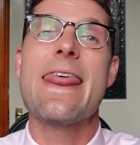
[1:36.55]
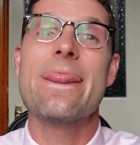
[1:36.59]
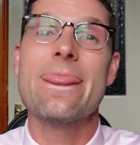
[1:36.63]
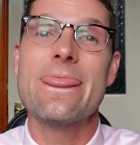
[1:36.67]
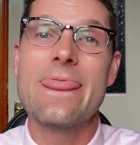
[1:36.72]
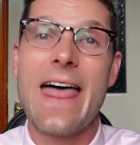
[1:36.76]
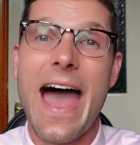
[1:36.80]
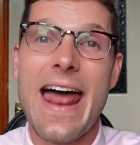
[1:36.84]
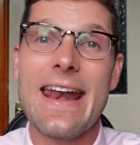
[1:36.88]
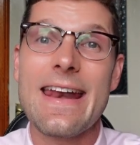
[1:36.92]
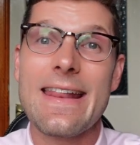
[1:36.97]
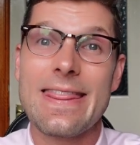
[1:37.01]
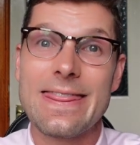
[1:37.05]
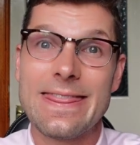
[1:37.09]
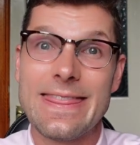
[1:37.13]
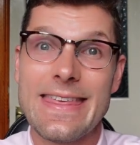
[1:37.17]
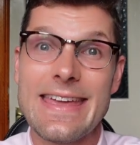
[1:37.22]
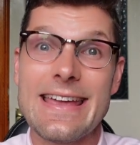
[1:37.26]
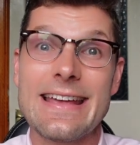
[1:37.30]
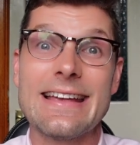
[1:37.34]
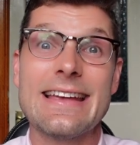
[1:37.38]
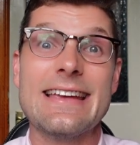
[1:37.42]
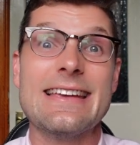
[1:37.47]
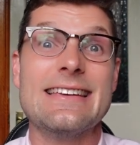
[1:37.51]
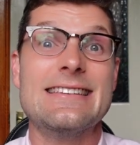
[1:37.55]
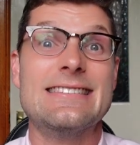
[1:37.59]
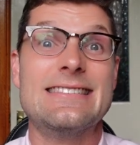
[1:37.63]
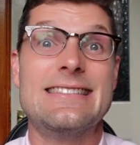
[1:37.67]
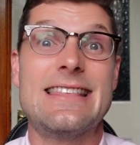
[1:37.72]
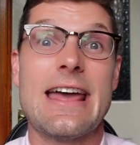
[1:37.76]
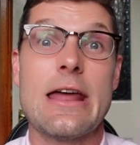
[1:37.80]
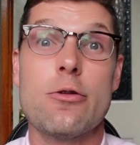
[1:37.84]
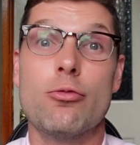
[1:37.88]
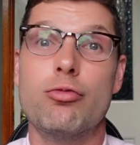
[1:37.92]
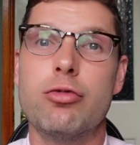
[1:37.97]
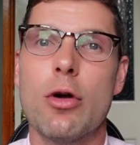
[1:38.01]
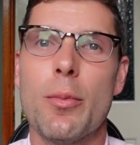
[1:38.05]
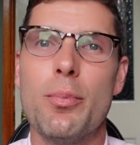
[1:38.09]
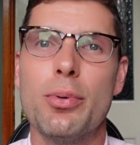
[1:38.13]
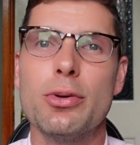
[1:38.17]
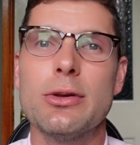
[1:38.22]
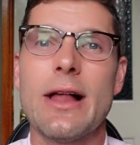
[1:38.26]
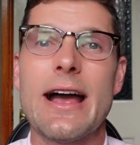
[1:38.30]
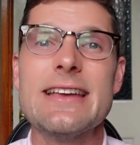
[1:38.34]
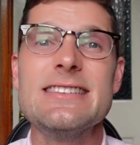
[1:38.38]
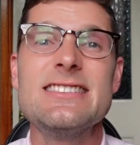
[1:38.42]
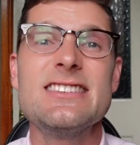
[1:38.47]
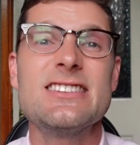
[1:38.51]
that thing is then
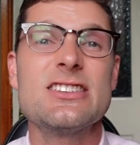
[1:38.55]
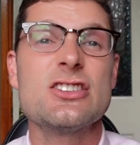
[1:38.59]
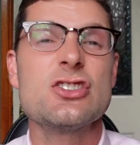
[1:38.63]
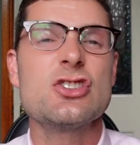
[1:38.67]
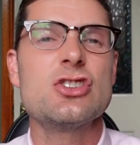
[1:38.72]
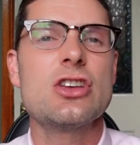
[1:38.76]
replaced